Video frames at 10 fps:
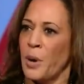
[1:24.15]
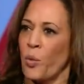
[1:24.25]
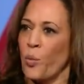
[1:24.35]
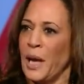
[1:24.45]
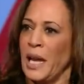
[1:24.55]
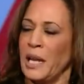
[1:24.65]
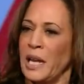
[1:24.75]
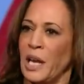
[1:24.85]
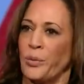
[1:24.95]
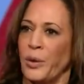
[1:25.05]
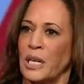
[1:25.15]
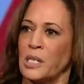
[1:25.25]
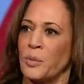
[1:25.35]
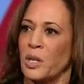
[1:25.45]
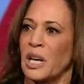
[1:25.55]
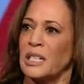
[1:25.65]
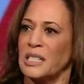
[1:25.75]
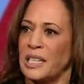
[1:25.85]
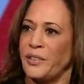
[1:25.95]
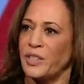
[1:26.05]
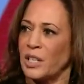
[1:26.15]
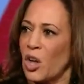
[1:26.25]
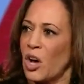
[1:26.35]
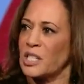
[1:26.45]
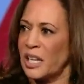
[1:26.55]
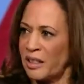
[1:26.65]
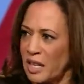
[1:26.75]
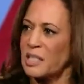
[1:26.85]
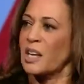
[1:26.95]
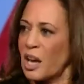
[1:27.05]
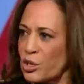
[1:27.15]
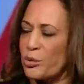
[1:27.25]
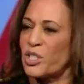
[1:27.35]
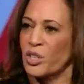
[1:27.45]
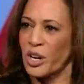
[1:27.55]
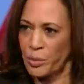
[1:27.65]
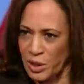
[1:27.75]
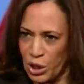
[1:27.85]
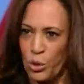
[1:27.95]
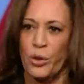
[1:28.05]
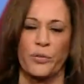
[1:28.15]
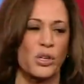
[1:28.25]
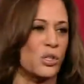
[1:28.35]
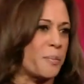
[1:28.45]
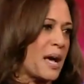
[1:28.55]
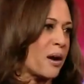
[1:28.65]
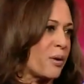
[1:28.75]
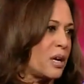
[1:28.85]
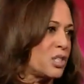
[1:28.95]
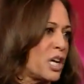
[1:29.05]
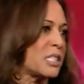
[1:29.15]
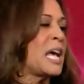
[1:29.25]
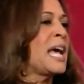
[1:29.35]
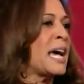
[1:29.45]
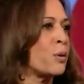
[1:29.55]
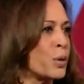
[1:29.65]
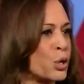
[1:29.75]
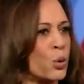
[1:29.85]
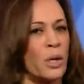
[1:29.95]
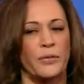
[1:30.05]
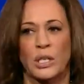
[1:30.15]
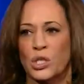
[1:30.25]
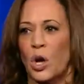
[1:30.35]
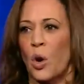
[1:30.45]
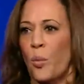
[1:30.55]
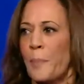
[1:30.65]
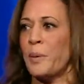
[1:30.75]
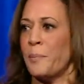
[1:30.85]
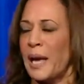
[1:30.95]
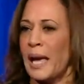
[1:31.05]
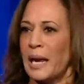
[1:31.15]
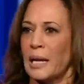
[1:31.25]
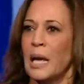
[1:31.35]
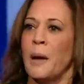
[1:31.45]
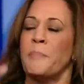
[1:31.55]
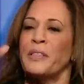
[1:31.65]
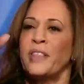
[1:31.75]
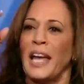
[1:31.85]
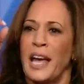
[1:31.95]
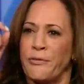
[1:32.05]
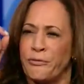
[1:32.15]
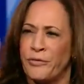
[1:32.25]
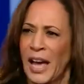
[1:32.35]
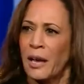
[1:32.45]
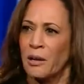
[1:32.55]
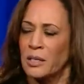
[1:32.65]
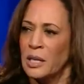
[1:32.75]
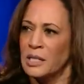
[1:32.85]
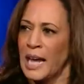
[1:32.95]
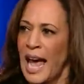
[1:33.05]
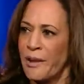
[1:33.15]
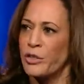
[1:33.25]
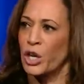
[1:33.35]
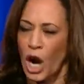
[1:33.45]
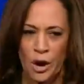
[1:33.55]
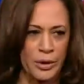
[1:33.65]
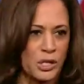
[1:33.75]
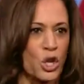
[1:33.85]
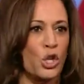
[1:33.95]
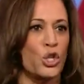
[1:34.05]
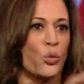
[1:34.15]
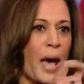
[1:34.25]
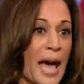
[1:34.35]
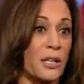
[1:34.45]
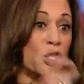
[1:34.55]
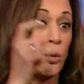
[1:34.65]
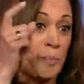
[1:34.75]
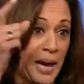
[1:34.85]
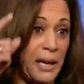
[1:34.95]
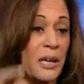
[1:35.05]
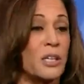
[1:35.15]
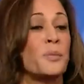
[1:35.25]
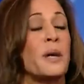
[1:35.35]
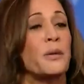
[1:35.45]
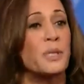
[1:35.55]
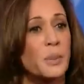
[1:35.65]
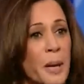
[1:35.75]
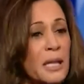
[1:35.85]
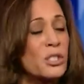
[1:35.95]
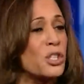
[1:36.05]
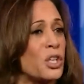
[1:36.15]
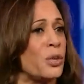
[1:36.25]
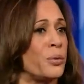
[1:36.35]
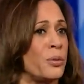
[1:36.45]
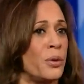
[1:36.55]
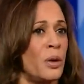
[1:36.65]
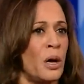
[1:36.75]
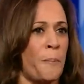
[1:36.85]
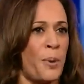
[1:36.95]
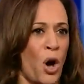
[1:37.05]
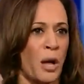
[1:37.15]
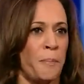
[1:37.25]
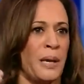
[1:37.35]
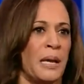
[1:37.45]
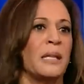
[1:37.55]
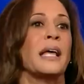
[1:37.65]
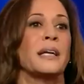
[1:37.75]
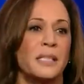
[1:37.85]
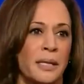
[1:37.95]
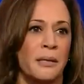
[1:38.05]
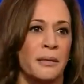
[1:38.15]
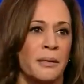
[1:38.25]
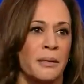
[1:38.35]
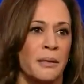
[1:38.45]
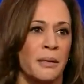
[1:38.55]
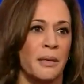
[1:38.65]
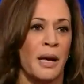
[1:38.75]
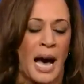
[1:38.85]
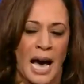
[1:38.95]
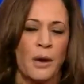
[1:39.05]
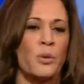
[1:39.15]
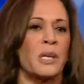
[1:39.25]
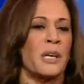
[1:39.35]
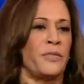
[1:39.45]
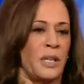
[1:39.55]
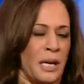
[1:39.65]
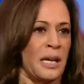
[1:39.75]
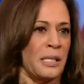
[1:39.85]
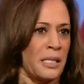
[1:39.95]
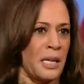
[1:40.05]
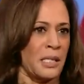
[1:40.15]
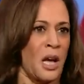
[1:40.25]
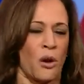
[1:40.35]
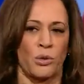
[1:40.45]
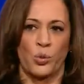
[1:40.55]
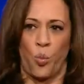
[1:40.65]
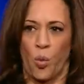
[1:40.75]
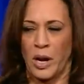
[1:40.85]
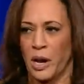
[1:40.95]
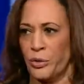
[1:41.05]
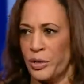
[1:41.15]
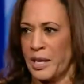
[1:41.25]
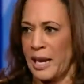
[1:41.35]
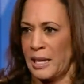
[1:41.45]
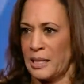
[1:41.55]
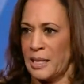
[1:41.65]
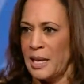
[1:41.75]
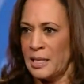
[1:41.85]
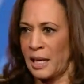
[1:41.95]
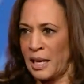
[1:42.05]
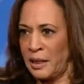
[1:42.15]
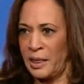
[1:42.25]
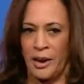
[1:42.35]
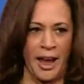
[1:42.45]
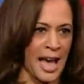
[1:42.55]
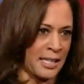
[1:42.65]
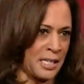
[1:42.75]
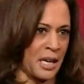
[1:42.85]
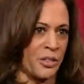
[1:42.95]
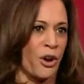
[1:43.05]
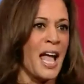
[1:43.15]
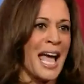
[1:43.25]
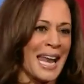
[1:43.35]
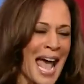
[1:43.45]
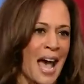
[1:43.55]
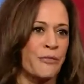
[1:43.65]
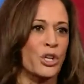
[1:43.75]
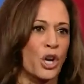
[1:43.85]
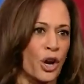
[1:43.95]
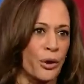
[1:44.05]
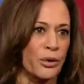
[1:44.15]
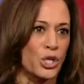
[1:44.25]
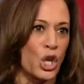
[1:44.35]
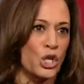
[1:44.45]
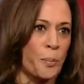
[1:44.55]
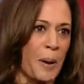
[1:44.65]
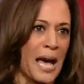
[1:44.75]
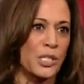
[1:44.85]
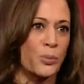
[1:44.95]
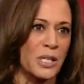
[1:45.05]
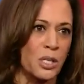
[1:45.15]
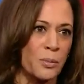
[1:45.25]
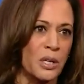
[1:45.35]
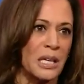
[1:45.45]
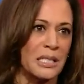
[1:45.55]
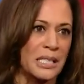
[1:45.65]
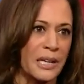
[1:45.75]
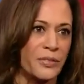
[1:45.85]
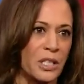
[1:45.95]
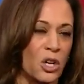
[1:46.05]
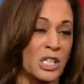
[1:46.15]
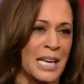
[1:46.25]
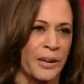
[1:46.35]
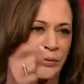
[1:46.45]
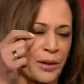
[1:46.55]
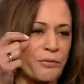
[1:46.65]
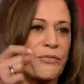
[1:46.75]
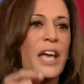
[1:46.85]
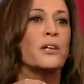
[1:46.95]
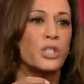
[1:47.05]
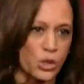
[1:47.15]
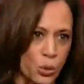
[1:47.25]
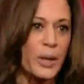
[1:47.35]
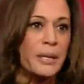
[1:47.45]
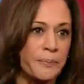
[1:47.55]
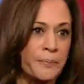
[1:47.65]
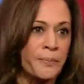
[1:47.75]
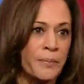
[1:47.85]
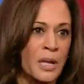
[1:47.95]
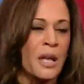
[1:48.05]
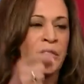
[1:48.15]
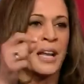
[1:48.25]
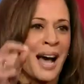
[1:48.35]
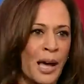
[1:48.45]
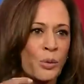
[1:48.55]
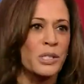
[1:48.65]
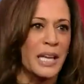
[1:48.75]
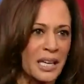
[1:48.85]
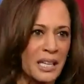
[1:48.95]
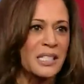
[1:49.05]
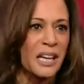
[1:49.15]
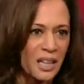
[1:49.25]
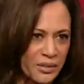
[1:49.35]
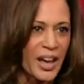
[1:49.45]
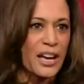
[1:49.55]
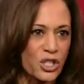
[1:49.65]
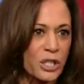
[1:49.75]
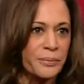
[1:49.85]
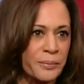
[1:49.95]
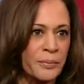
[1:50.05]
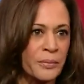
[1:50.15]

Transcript: But we need reasonable gun safety laws in this country, starting with universal background checks and a renewal of the assault weapon ban. But they have failed to have the courage to act. So, Ben, here's my response to you. Upon being elected, I will give the United States Congress 100 days to get their act together and have the courage to pass reasonable gun safety laws. And if they fail to do it, then I will take executive action.